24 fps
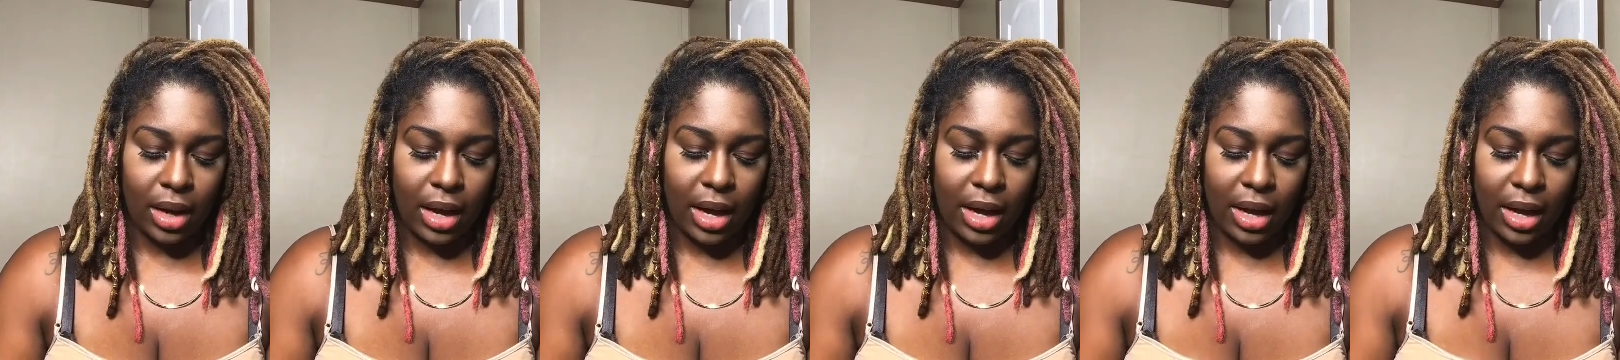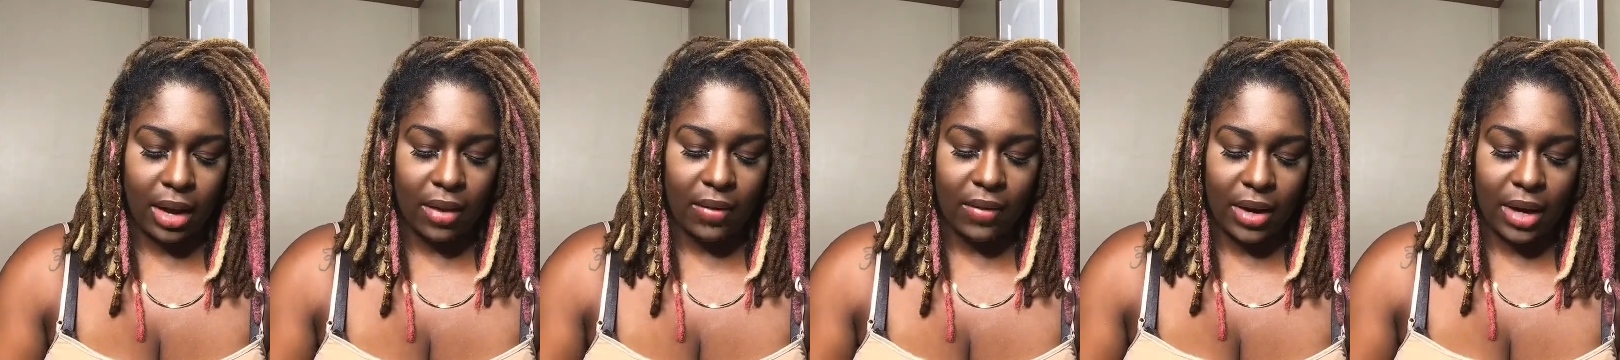I
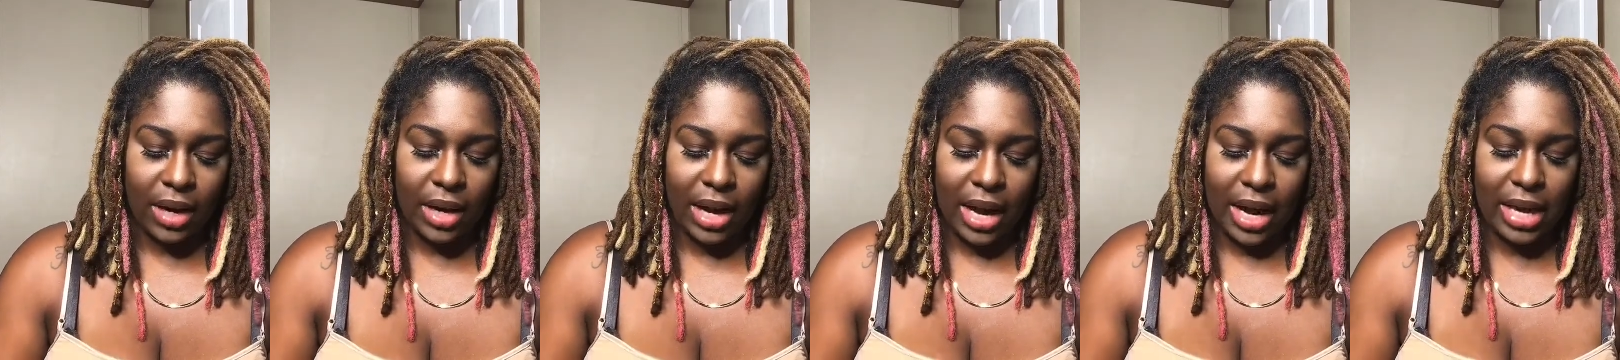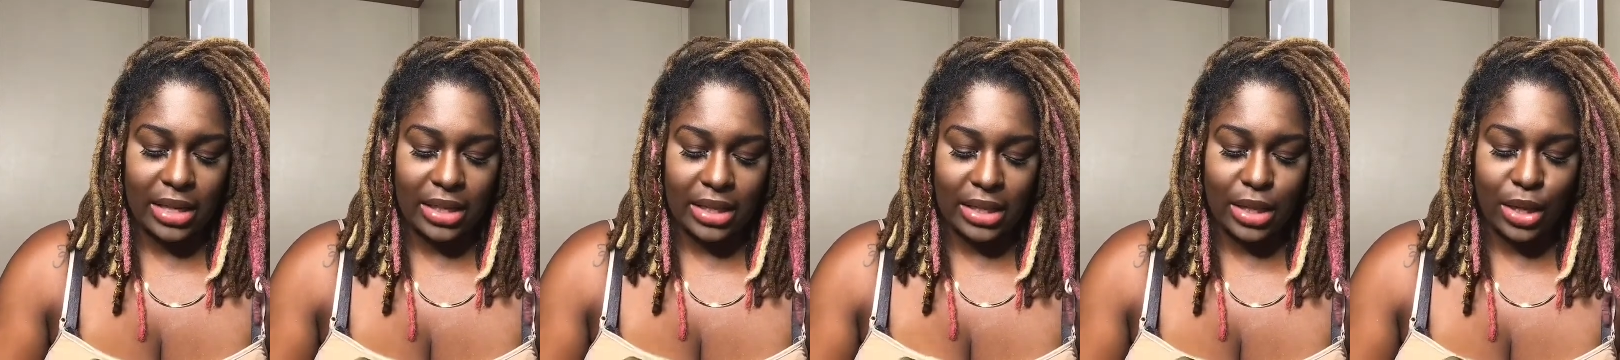give it a
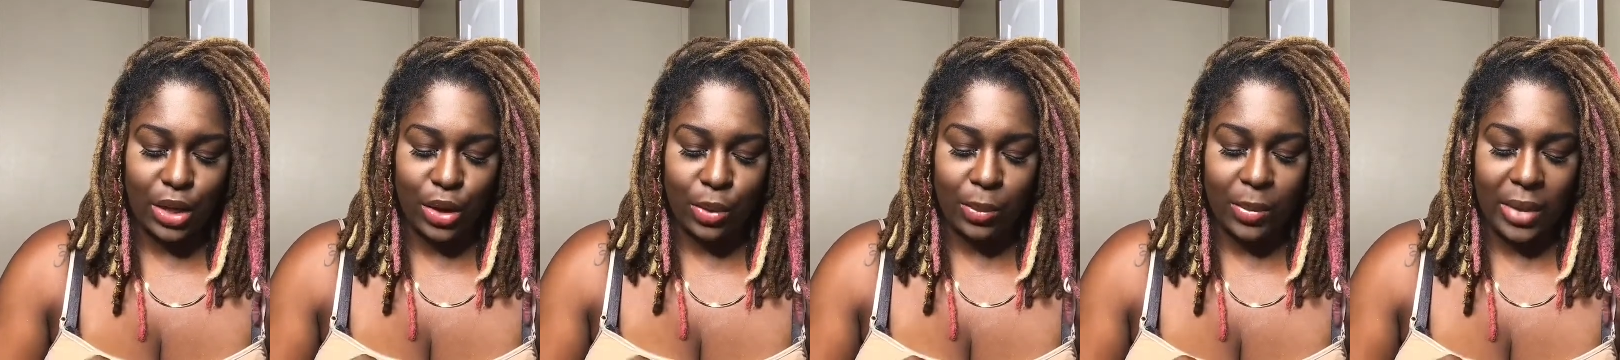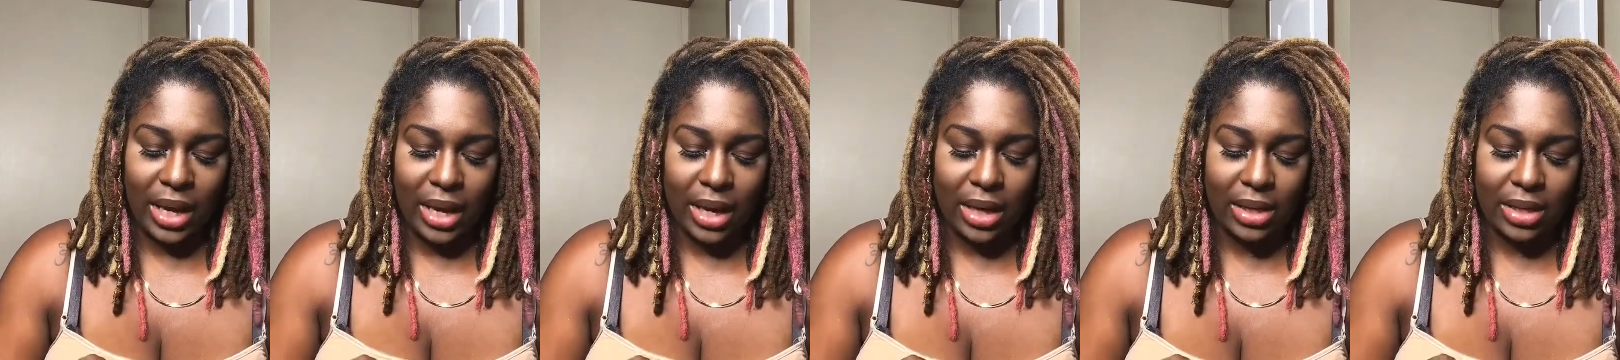nice little
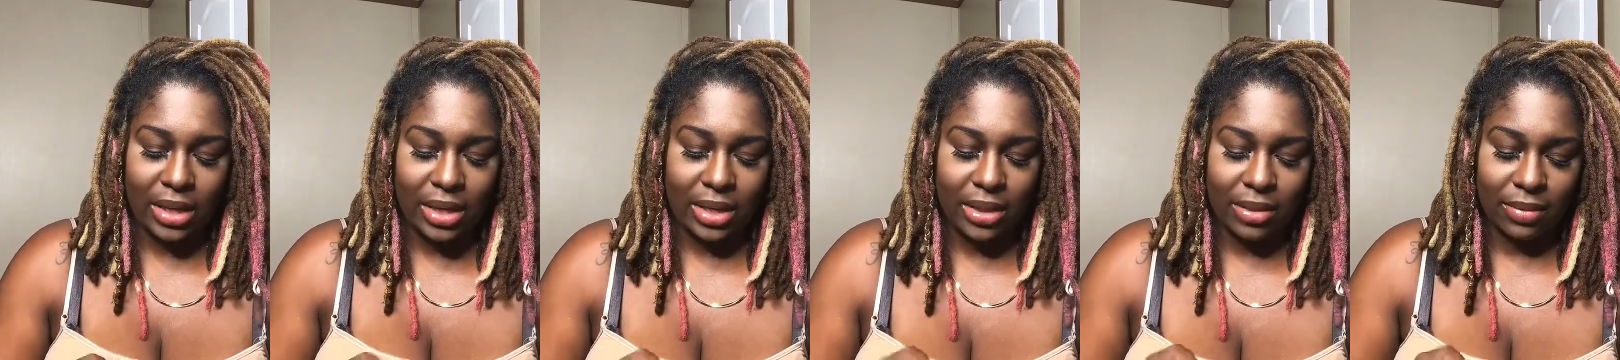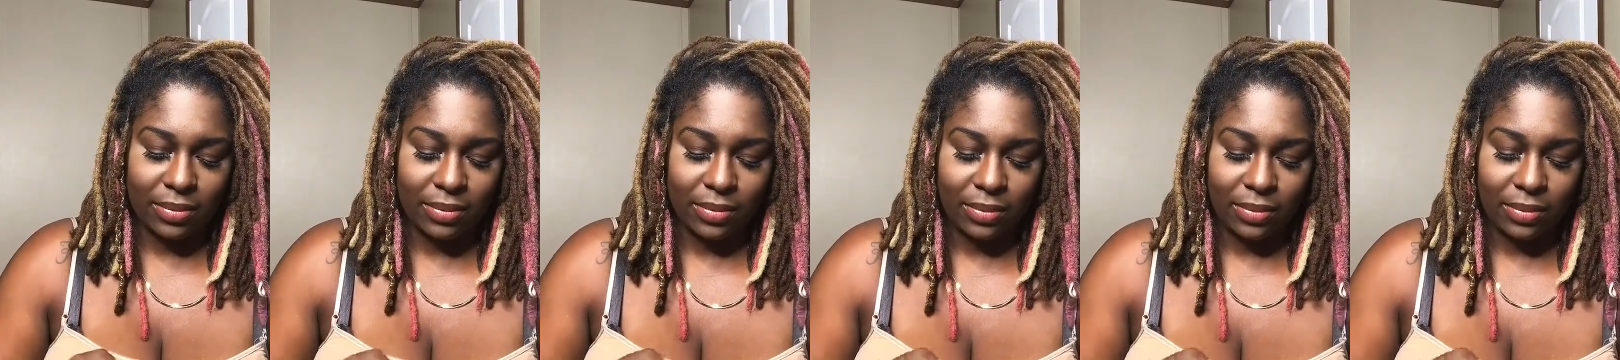mix.